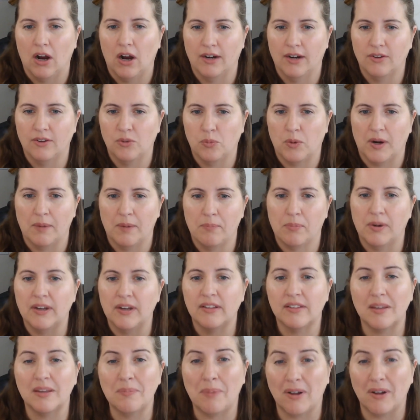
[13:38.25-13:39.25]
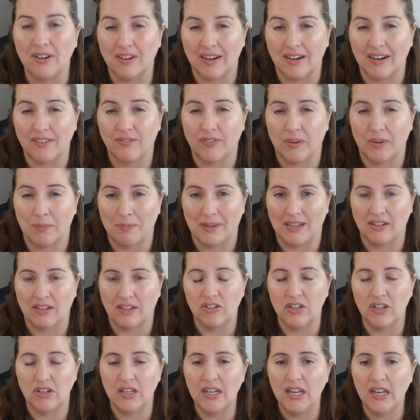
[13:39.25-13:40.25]
cards where it brings up all your
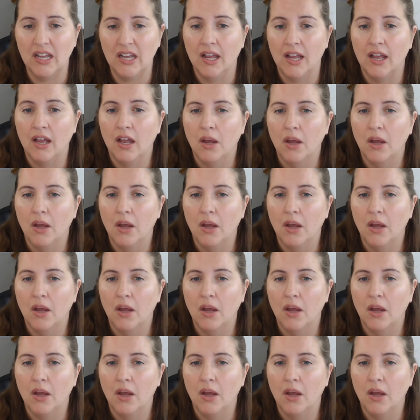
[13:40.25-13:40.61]
information,